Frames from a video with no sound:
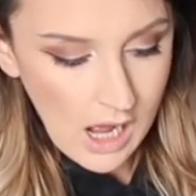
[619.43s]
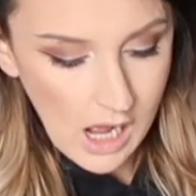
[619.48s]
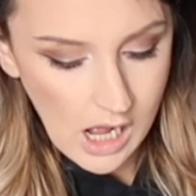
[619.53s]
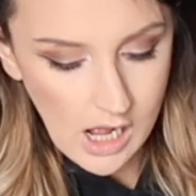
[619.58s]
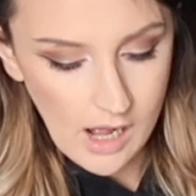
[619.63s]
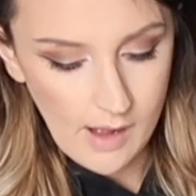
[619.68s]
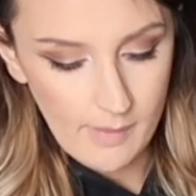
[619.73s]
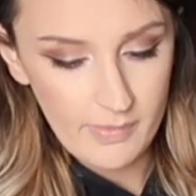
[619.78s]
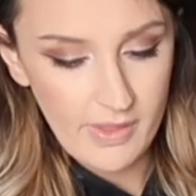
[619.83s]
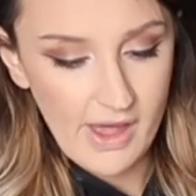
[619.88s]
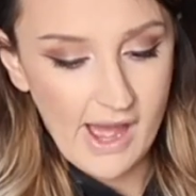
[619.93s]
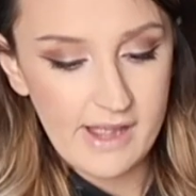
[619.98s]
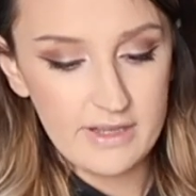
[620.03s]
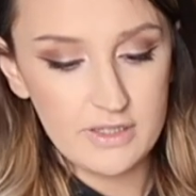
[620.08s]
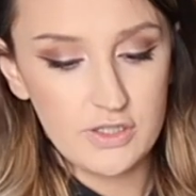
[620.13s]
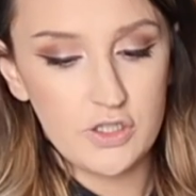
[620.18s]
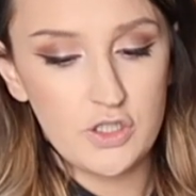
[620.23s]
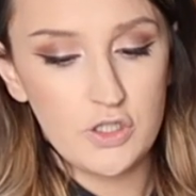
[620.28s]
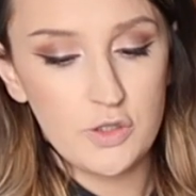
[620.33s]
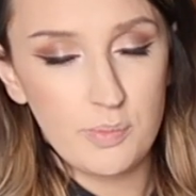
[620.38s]
That
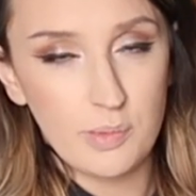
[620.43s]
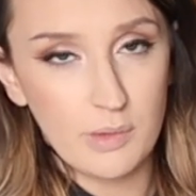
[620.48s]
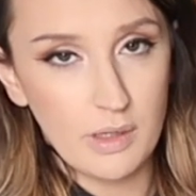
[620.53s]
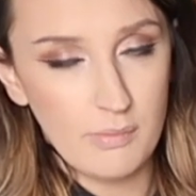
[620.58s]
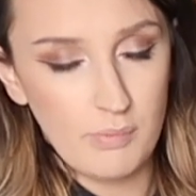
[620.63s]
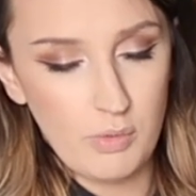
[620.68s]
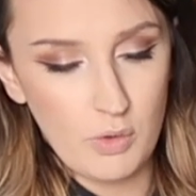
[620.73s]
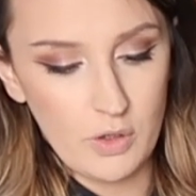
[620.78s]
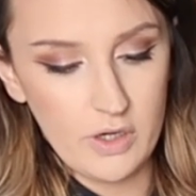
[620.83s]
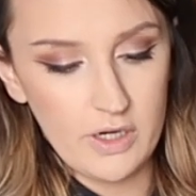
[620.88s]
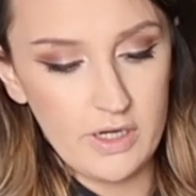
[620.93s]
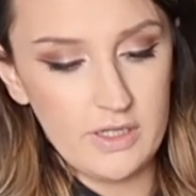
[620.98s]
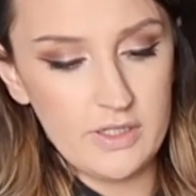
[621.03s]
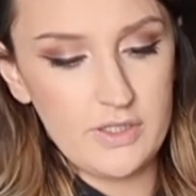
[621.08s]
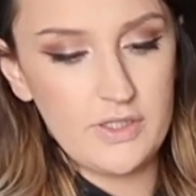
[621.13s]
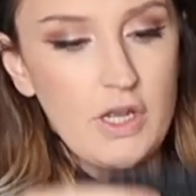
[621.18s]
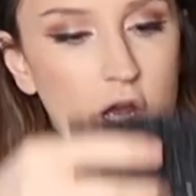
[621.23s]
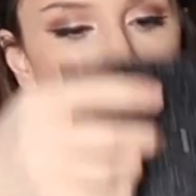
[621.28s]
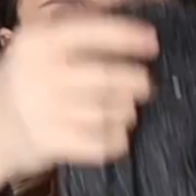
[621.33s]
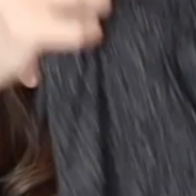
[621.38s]
is super important.
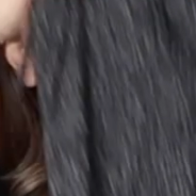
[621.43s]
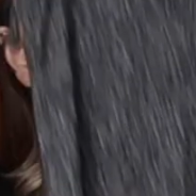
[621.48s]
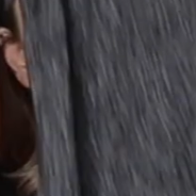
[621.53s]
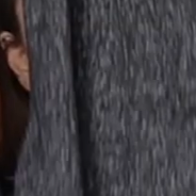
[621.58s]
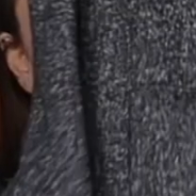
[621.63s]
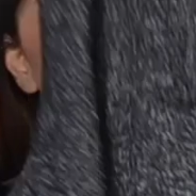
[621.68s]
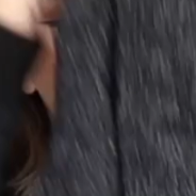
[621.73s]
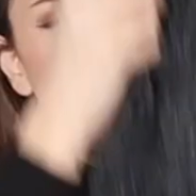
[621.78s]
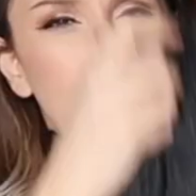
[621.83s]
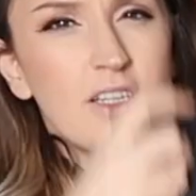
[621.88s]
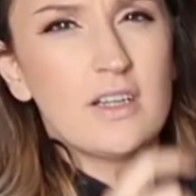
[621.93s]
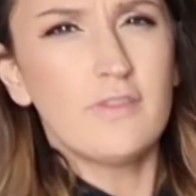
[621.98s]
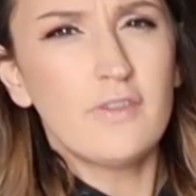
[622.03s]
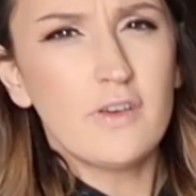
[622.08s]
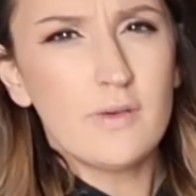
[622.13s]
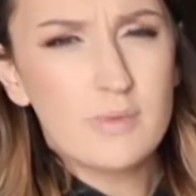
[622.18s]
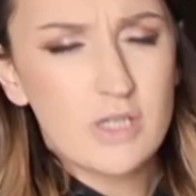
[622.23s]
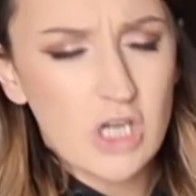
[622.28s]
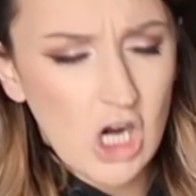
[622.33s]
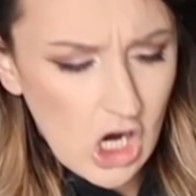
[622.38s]
So these are
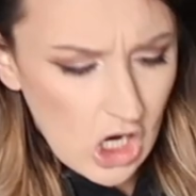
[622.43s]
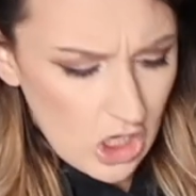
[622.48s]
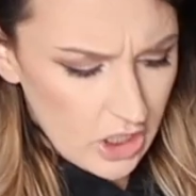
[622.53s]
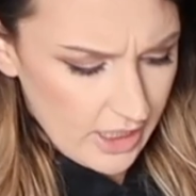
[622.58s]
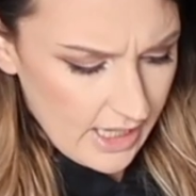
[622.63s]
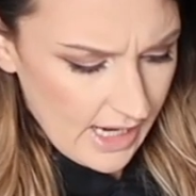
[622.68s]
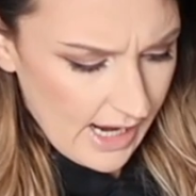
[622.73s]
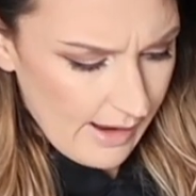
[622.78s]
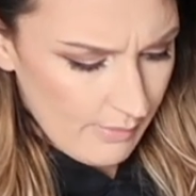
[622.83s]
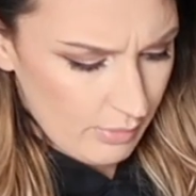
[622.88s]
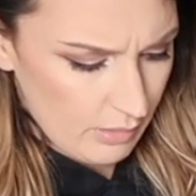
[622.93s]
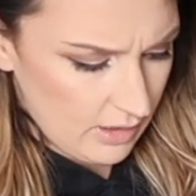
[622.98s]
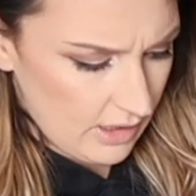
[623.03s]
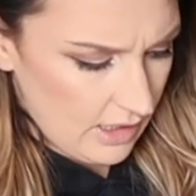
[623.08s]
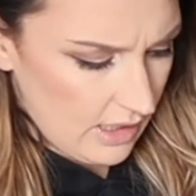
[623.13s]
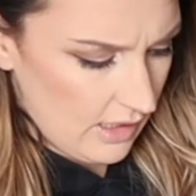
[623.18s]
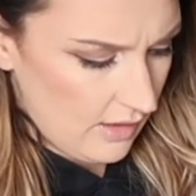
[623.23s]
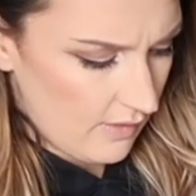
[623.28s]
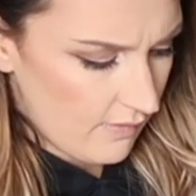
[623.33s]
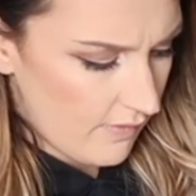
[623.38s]
from Target, I
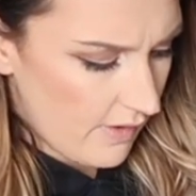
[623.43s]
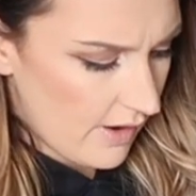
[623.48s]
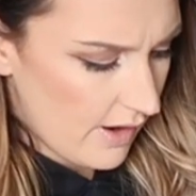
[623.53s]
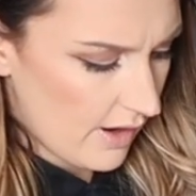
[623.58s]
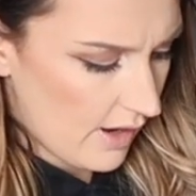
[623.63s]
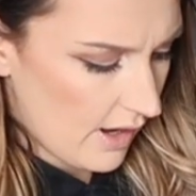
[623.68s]
believe.